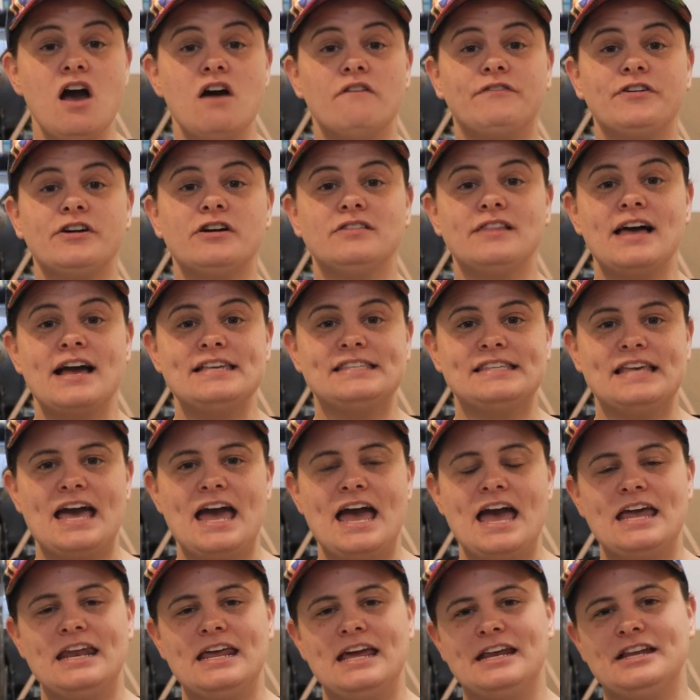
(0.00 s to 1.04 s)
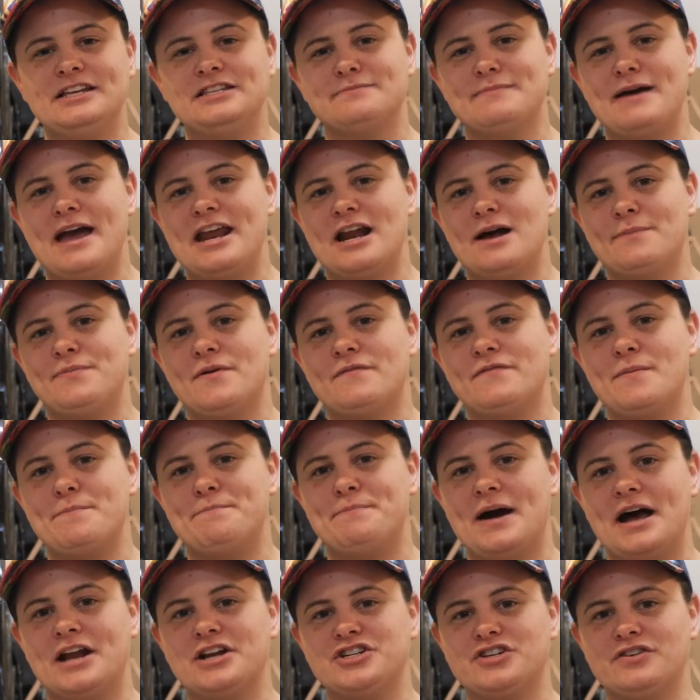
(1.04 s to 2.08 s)
For your laser head, it is made up of a
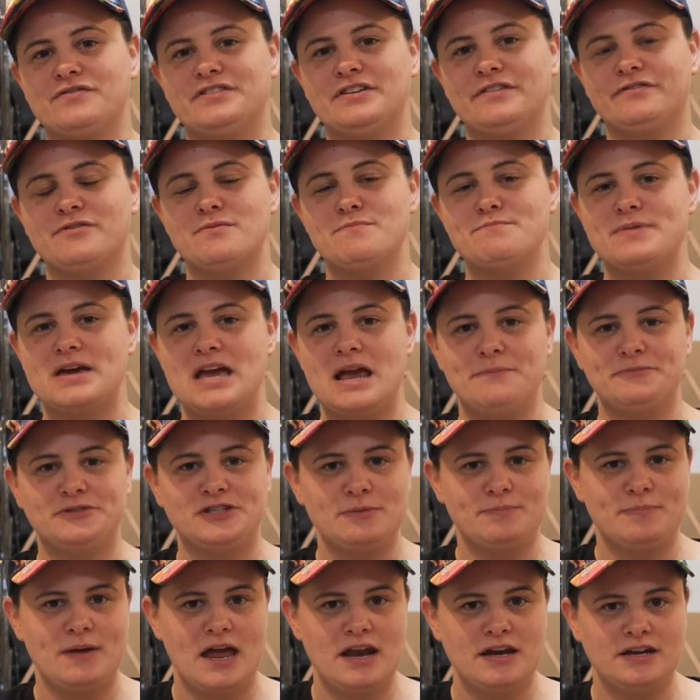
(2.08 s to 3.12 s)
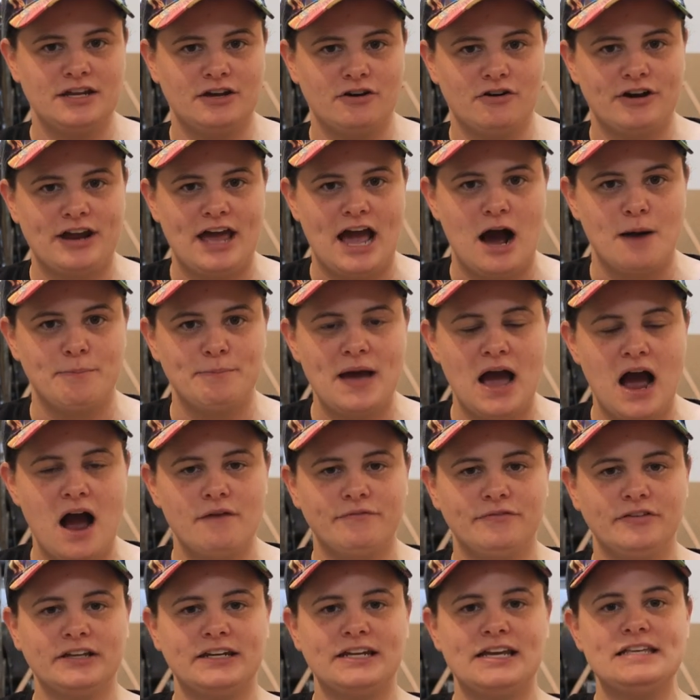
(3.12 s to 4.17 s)
bunch of different beams depending on how
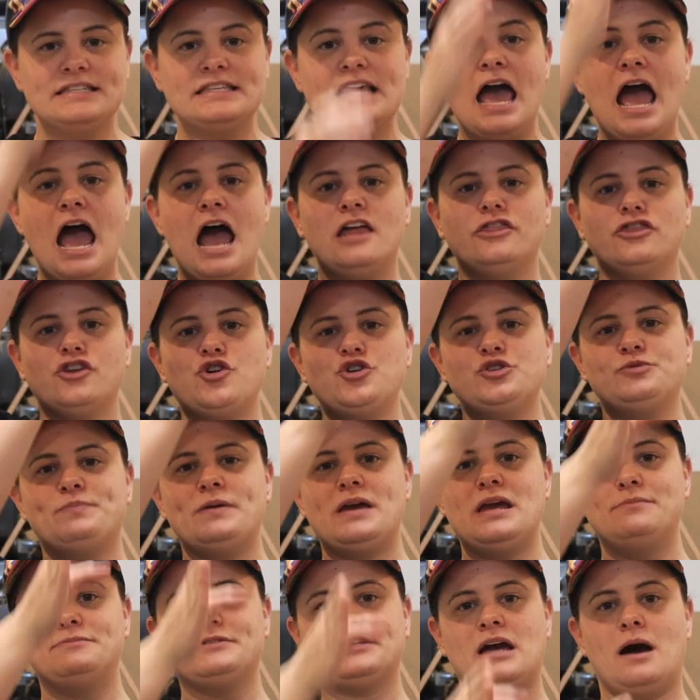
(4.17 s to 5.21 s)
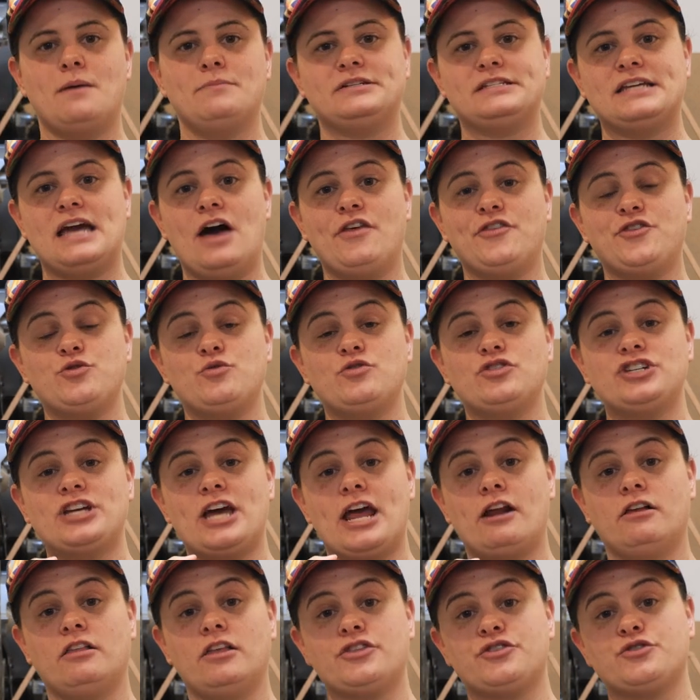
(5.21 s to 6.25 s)
powerful it is, and those beams come down through a
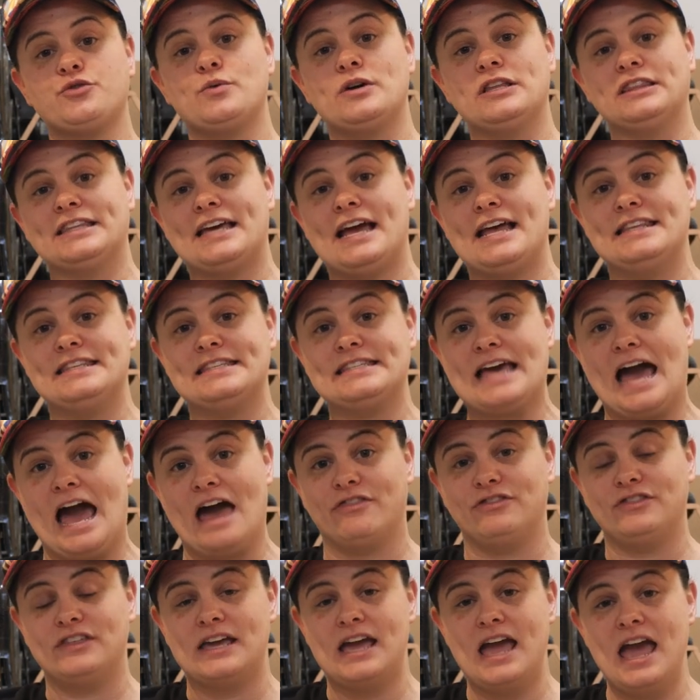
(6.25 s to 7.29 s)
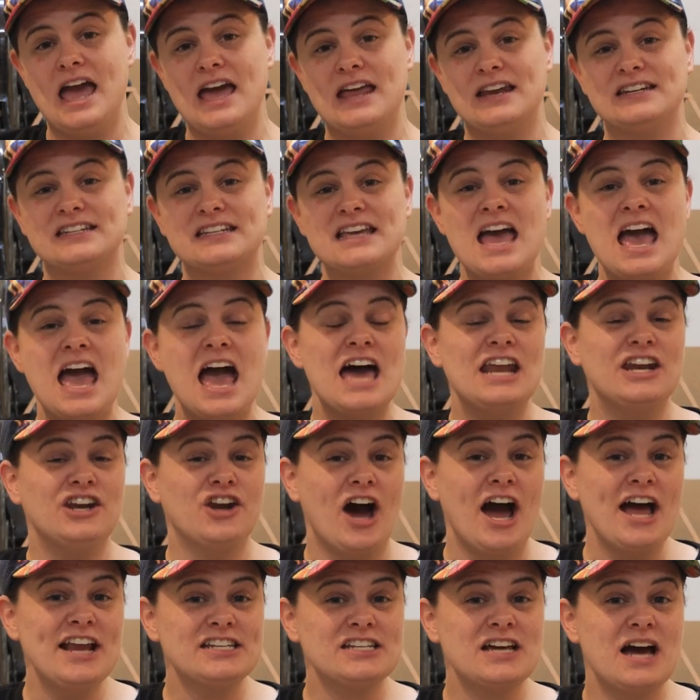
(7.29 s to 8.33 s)
channel and through a lens at the end. And
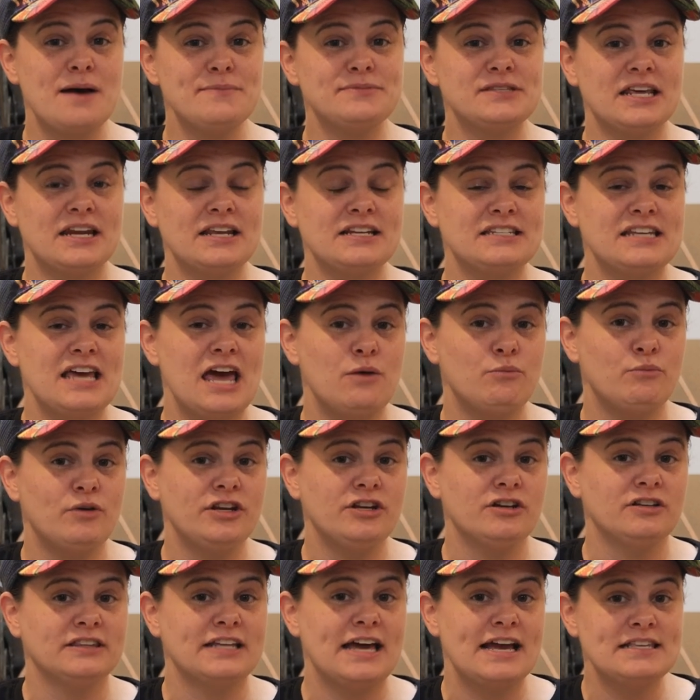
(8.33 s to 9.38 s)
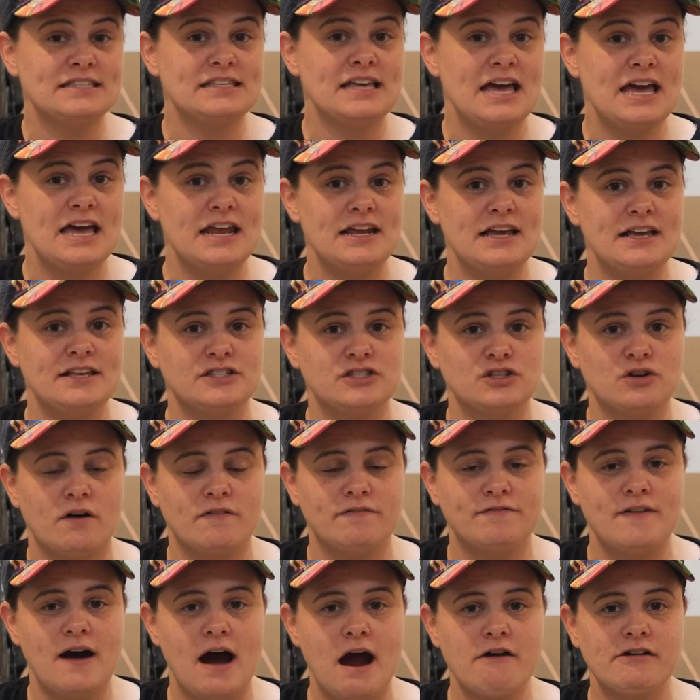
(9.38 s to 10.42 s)
9 times out of 10, when your laser head is
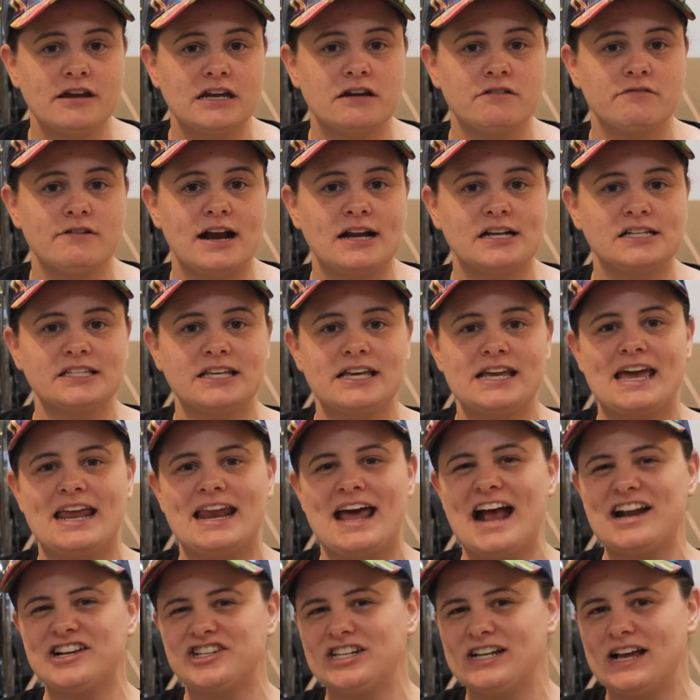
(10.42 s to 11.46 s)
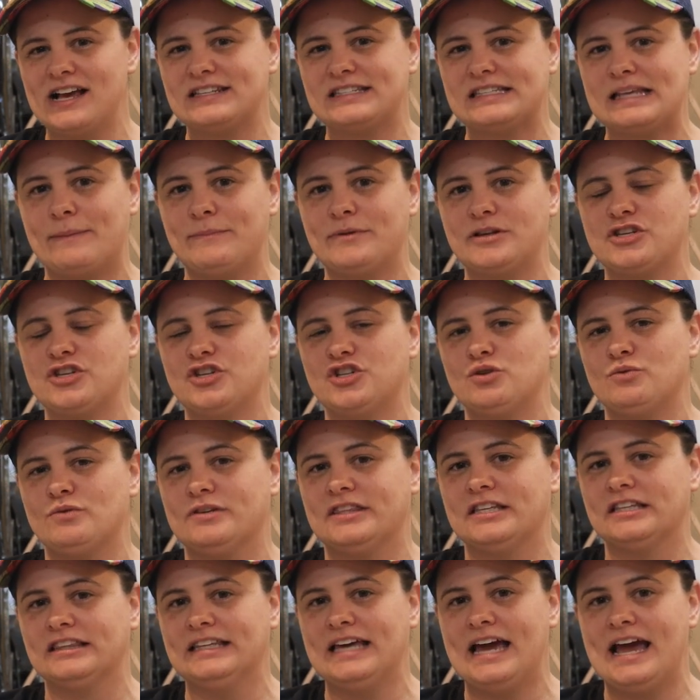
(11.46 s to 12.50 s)
not firing correctly, it actually has something to do
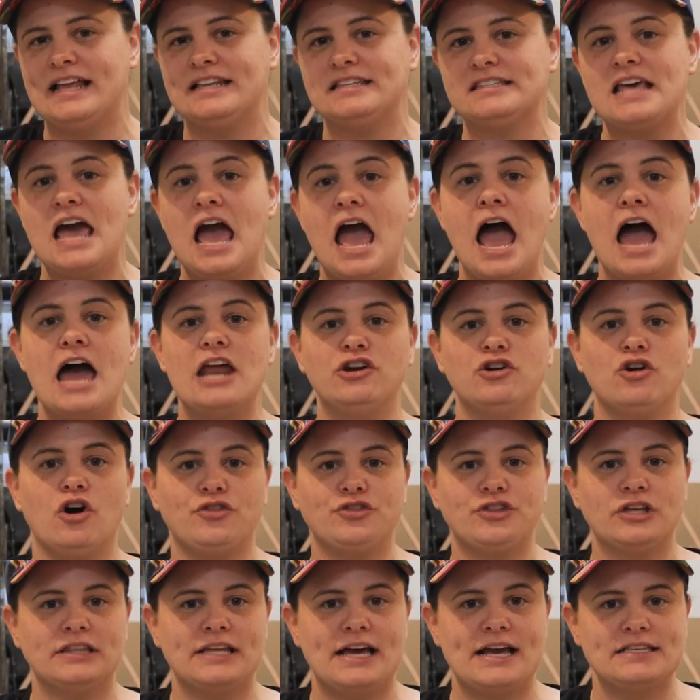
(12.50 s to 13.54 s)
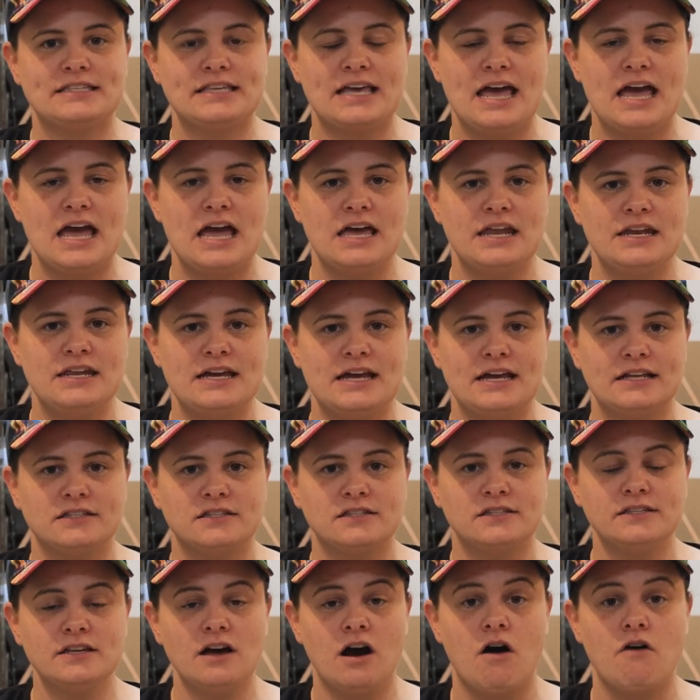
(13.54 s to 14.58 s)
with the lens and not the laser head
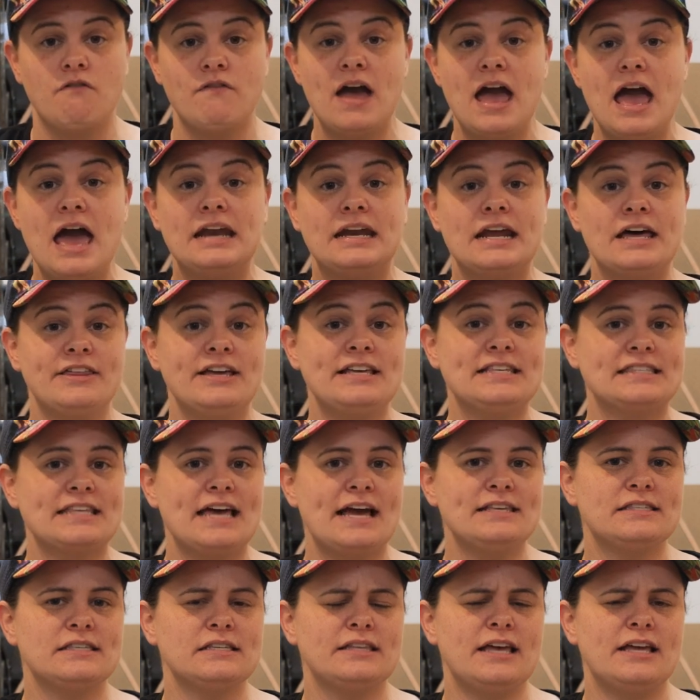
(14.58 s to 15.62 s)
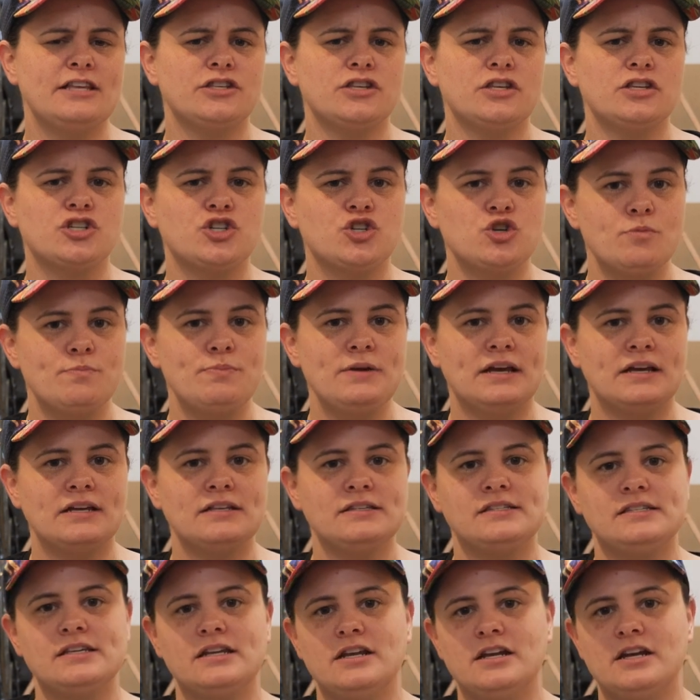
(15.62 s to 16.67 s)
itself. Now, these laser lenses should be
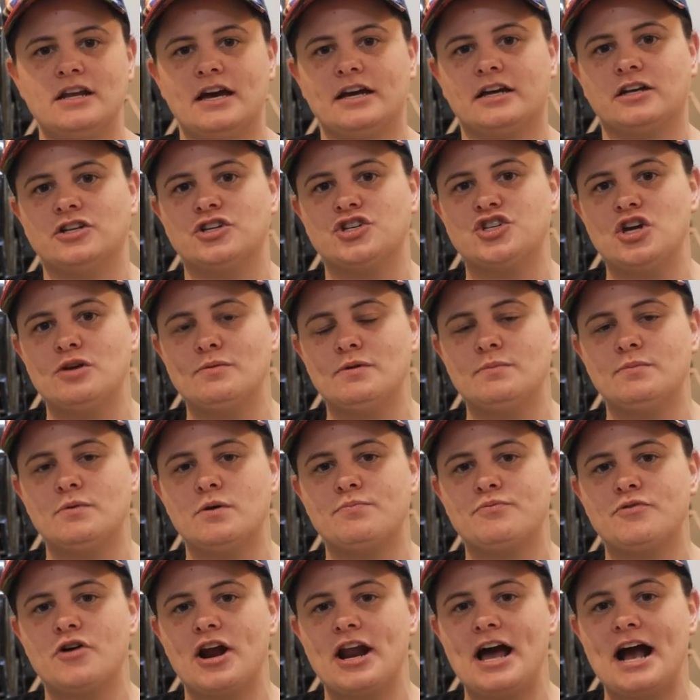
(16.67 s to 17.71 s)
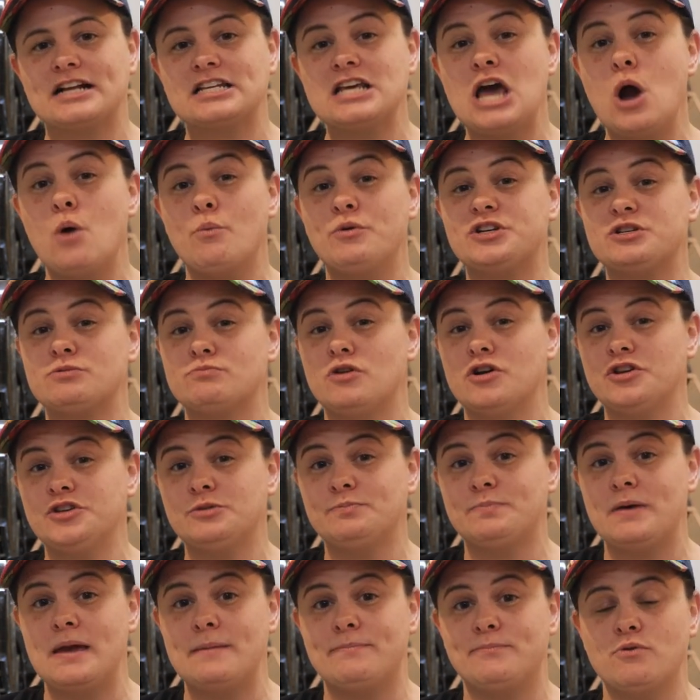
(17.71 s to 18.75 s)
considered a consumable product, which
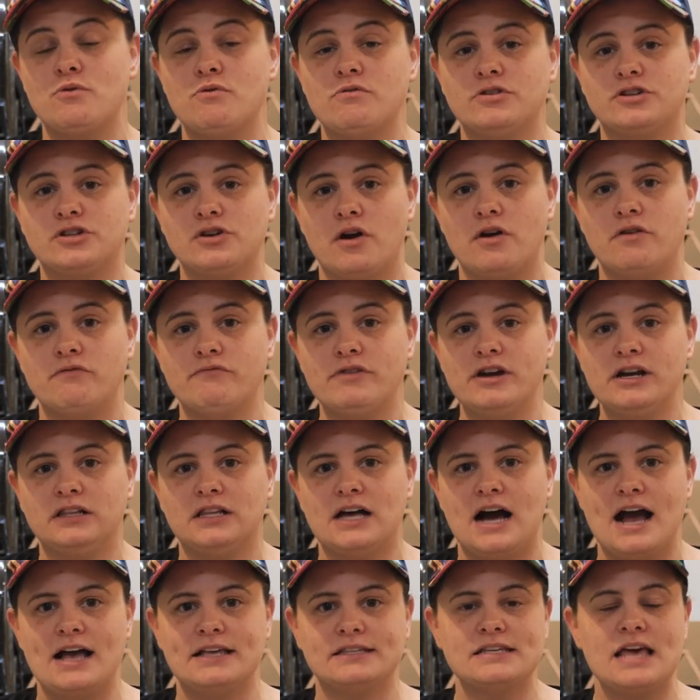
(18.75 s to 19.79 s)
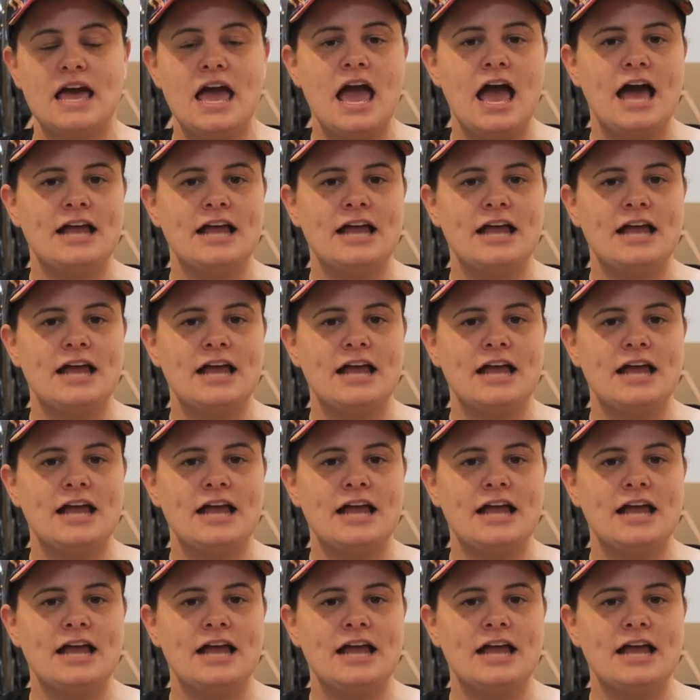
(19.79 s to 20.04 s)
most people don't realize.